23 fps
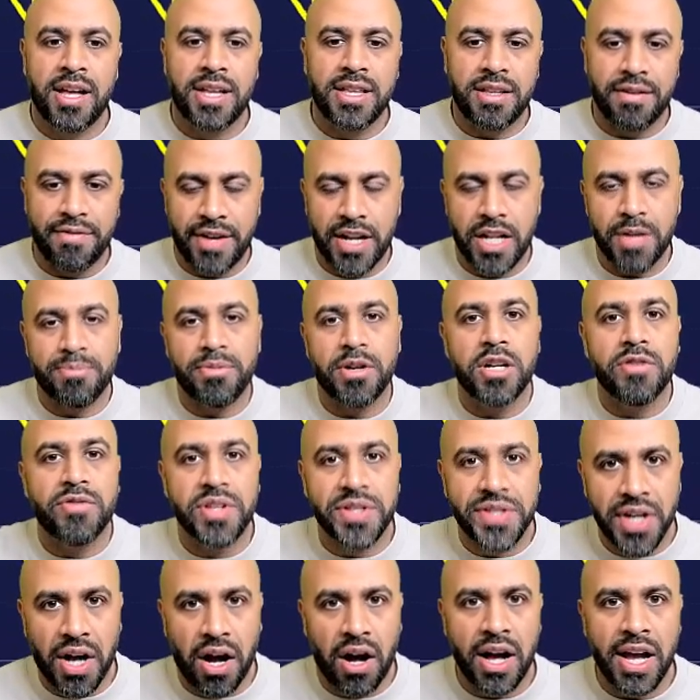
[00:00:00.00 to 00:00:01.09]
develop over
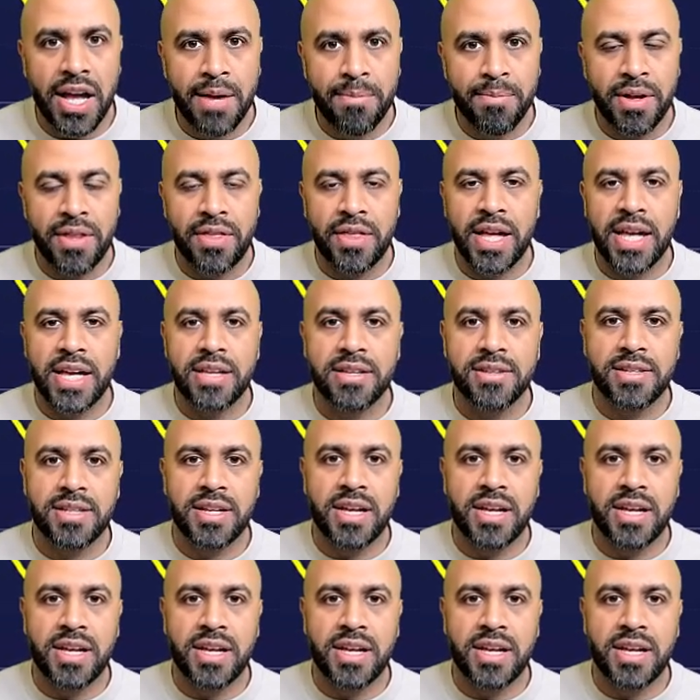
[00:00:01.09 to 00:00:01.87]
time, and there's